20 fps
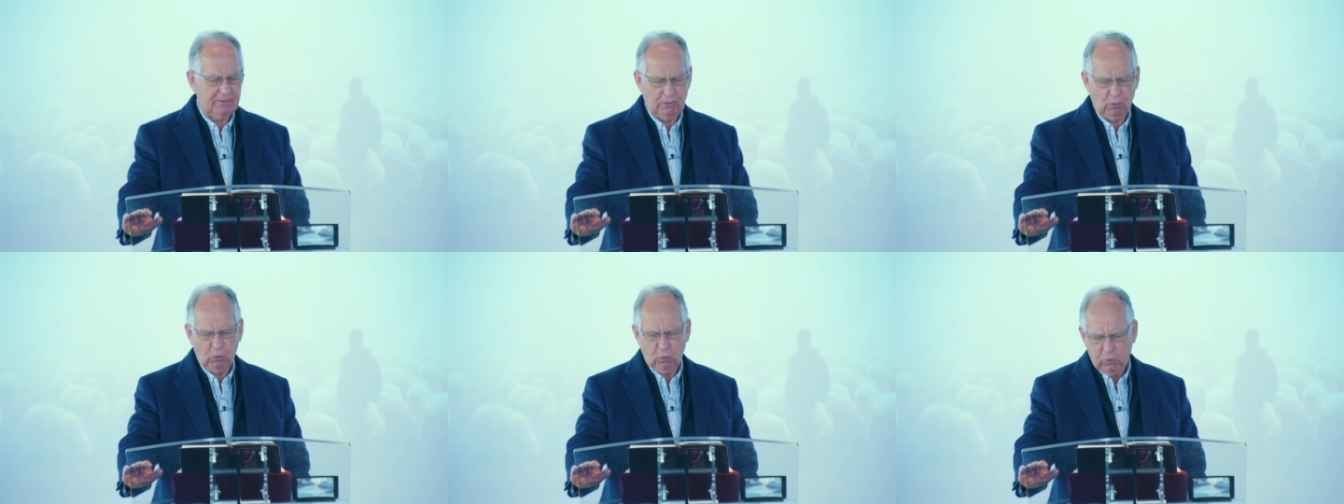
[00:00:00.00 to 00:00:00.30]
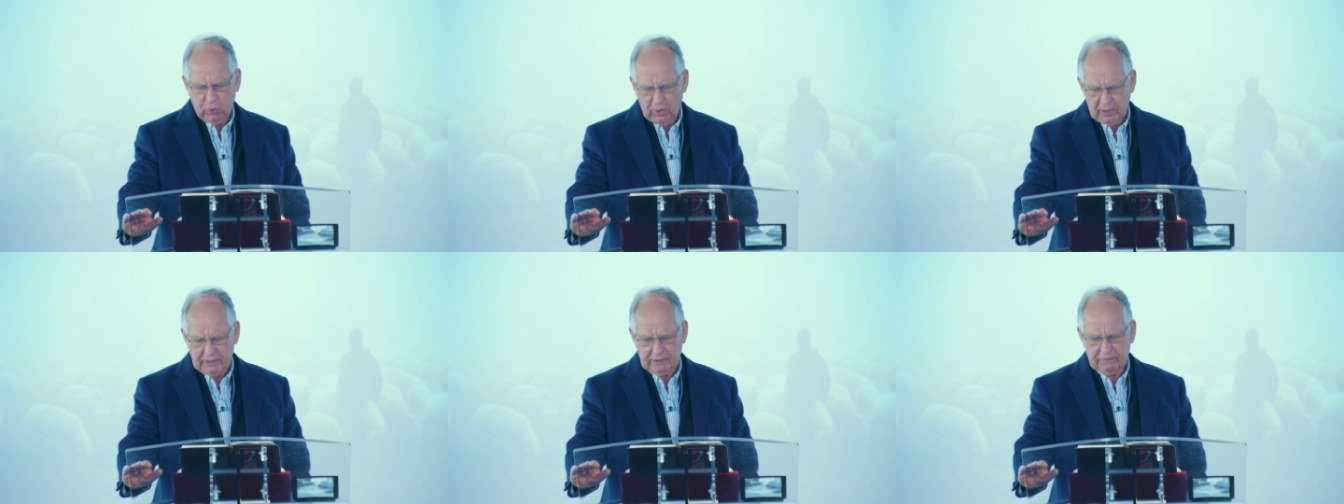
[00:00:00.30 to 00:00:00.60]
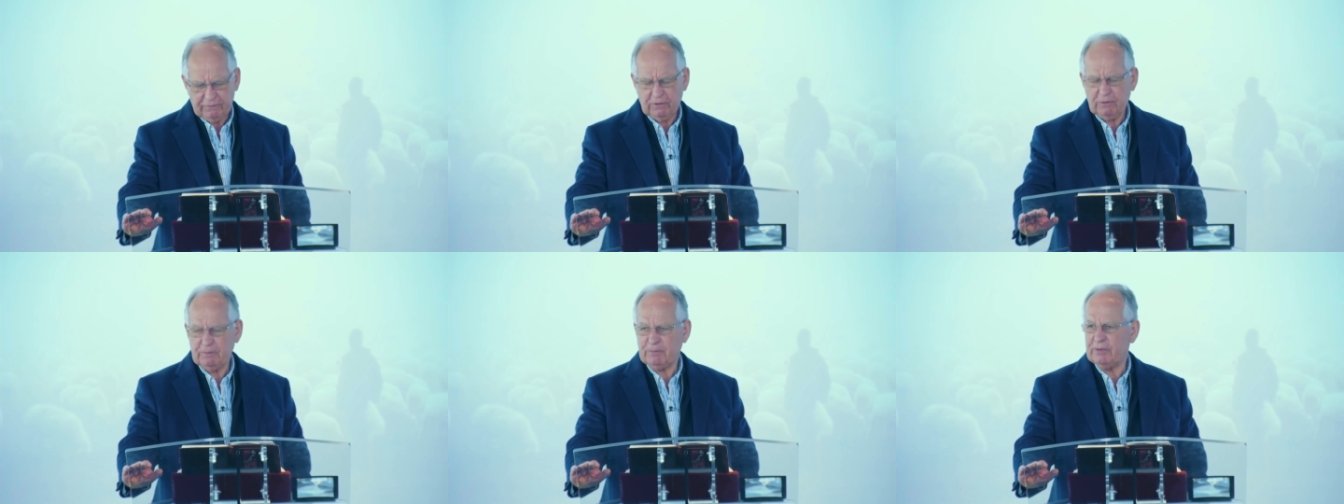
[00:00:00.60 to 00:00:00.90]
The
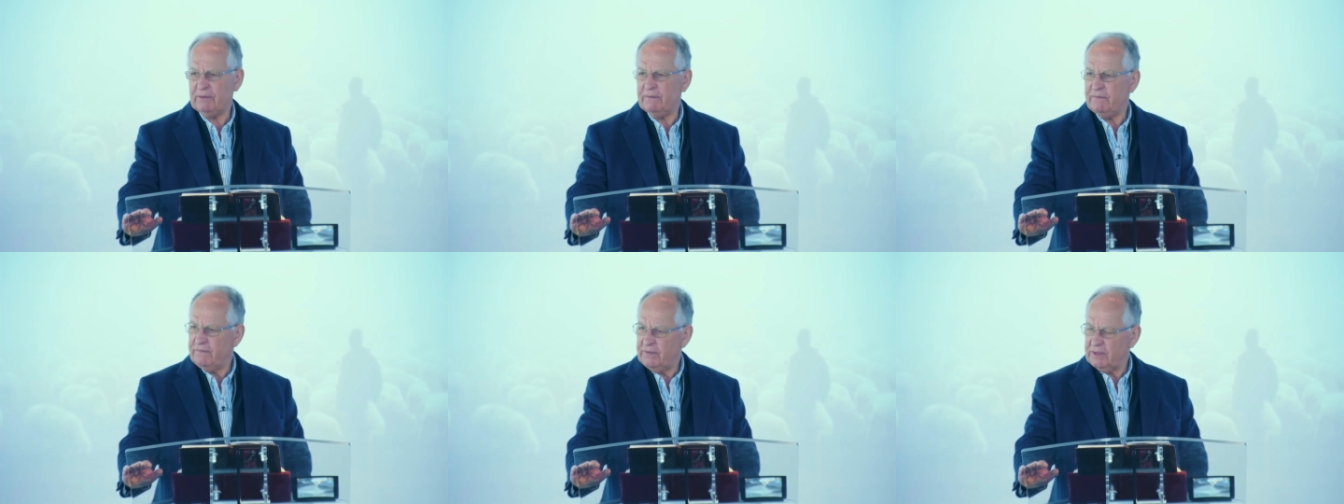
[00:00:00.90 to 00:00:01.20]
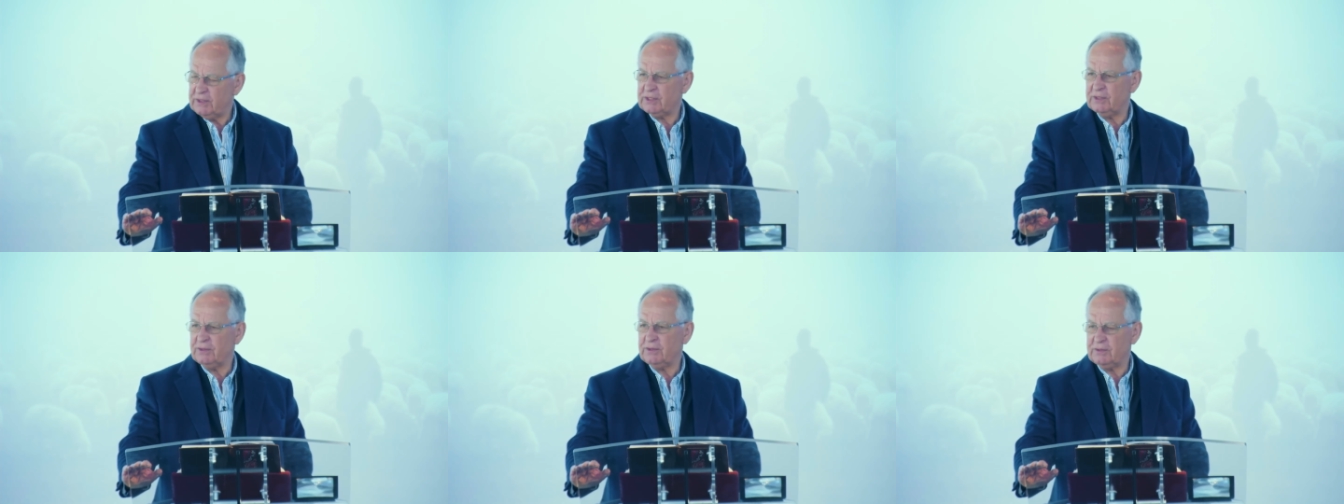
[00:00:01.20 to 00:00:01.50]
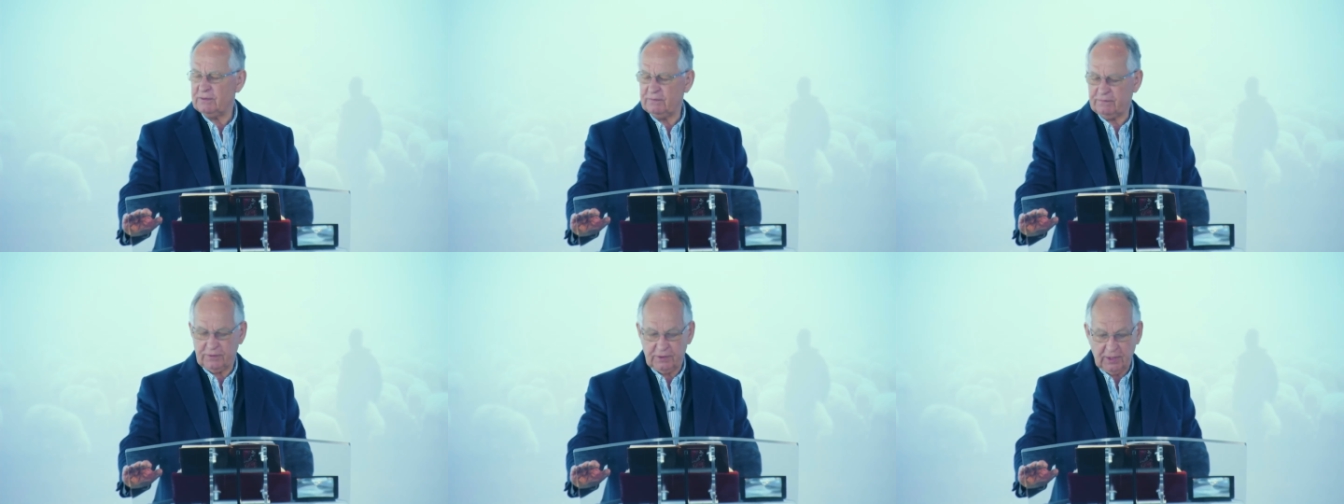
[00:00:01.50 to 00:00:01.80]
wonderful
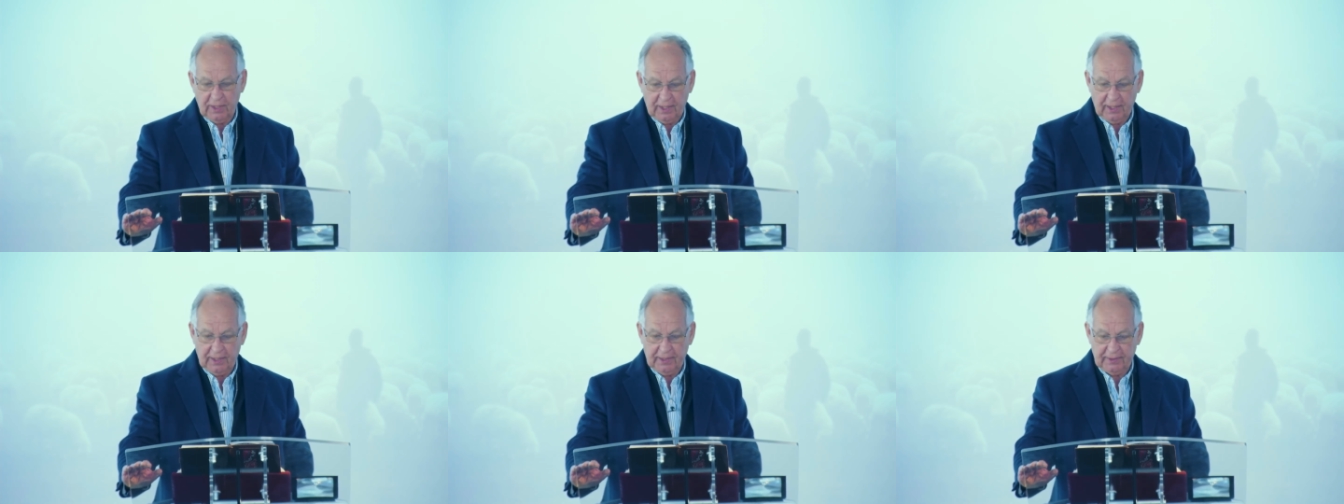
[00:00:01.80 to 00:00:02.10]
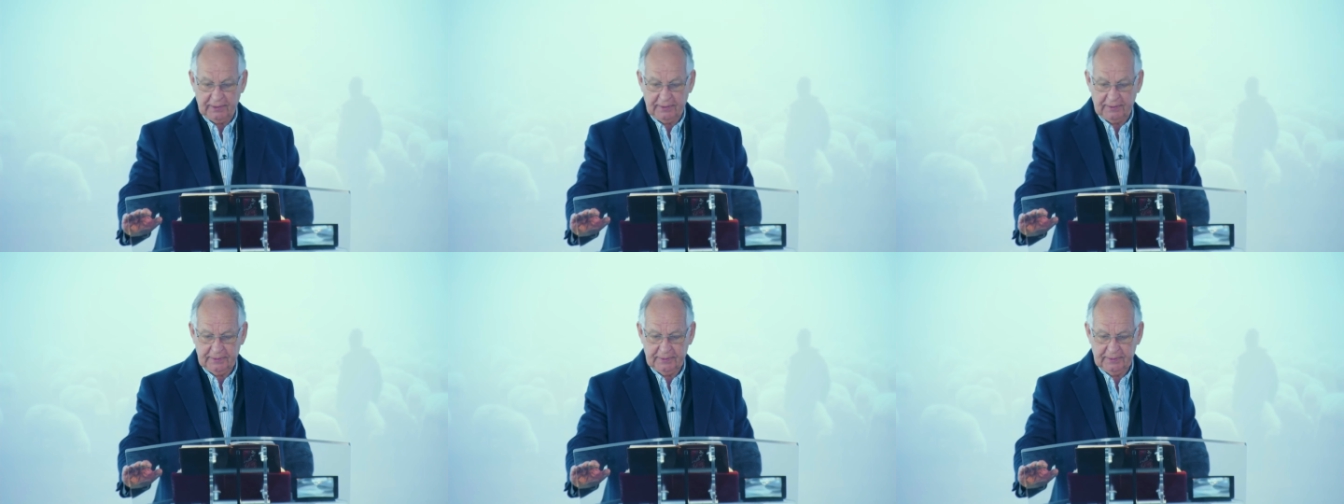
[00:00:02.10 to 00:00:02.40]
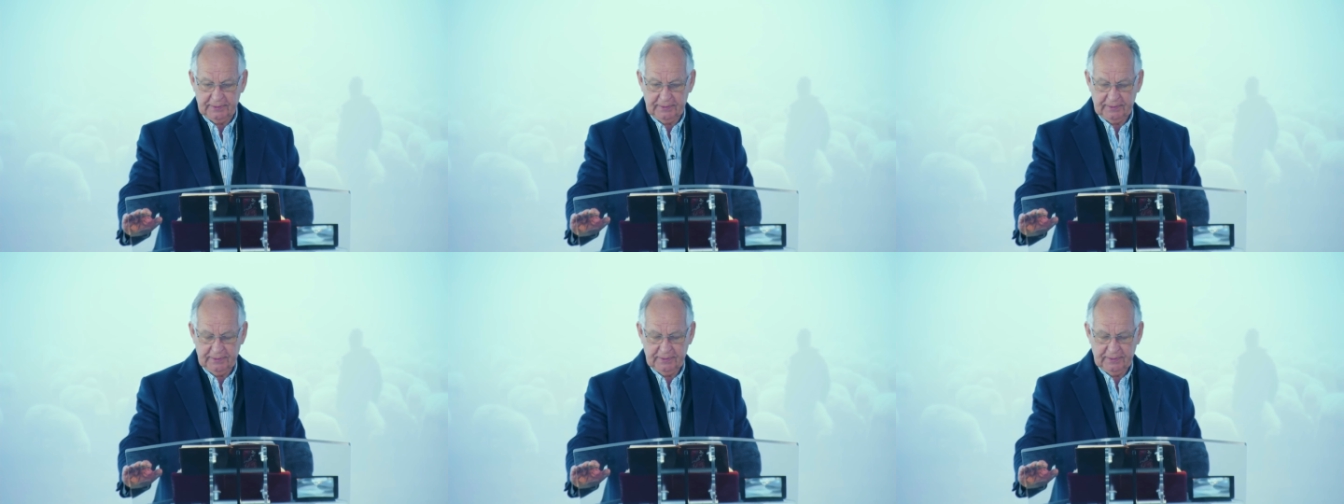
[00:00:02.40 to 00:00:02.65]
provisions of God,